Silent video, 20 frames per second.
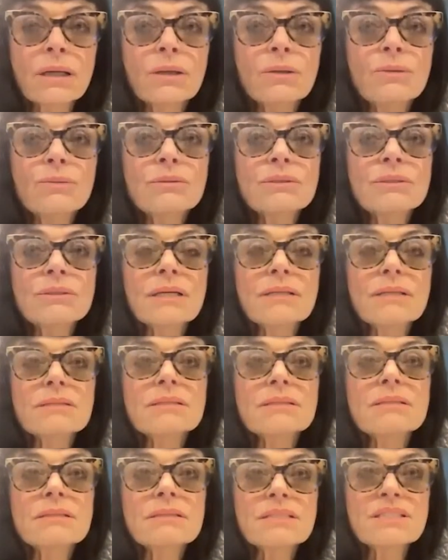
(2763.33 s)
who
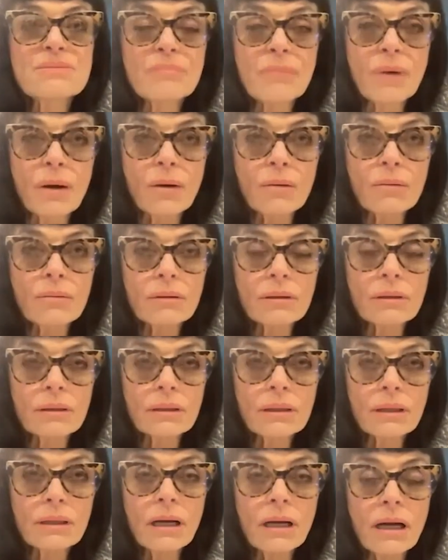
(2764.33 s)
doesn't smoke.
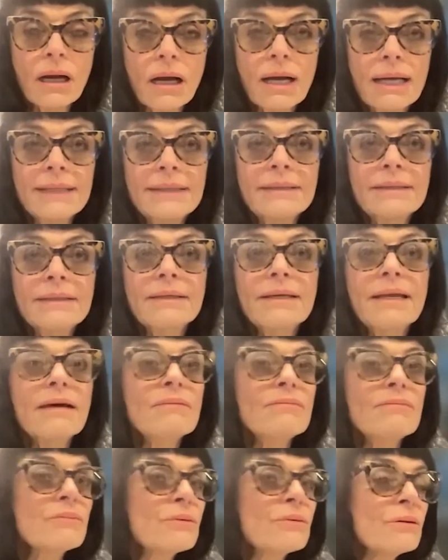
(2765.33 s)
I
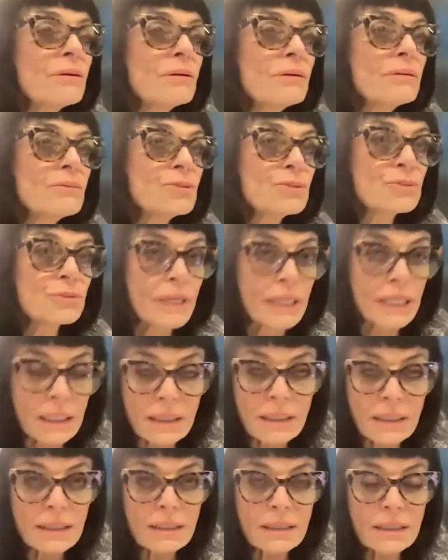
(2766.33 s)
never
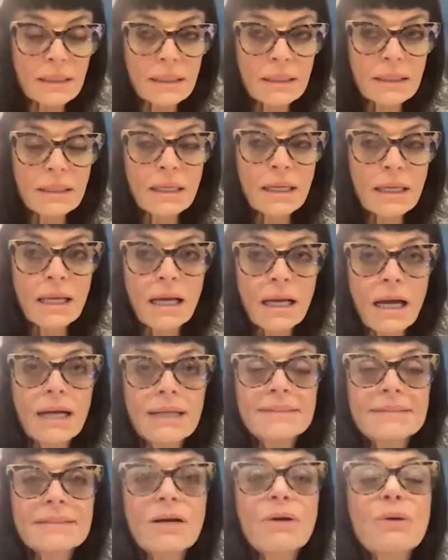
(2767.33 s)
drink.
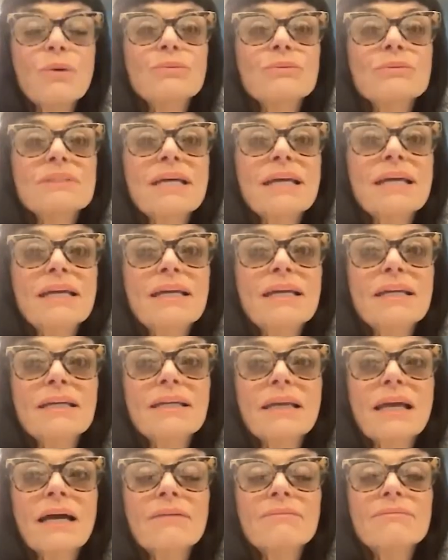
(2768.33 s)
I've
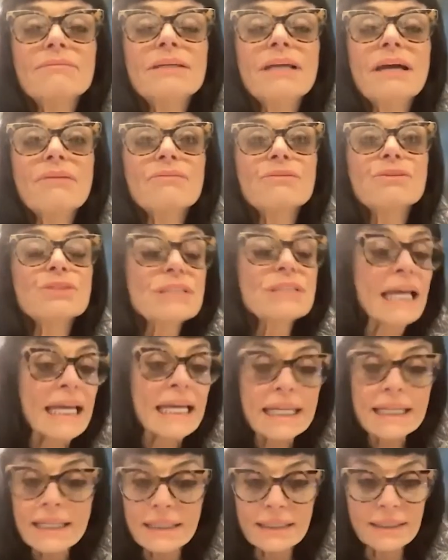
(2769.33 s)
never
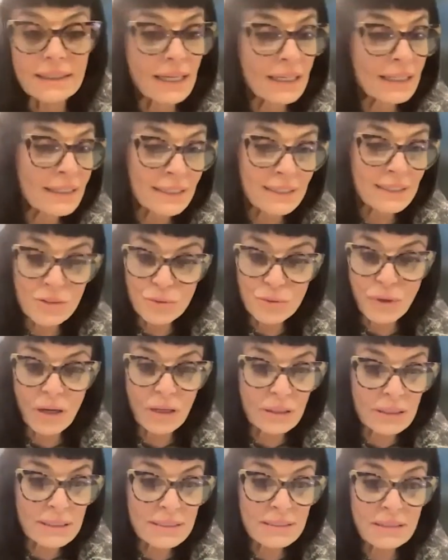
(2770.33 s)
taken any
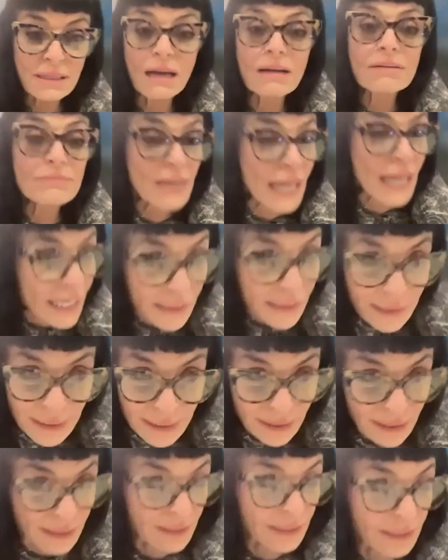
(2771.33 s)
drugs of
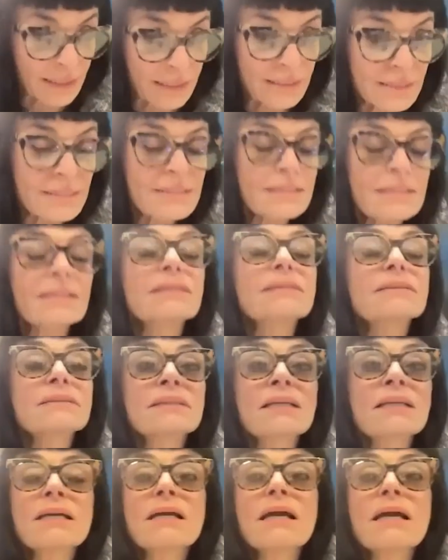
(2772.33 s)
any kind.
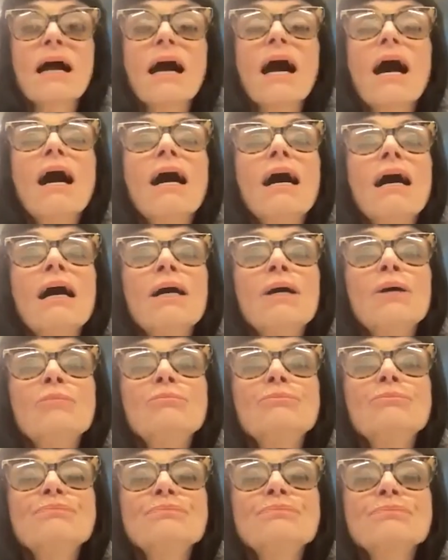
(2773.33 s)

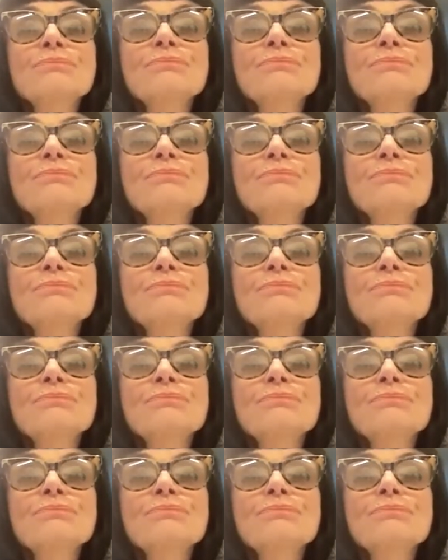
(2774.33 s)
And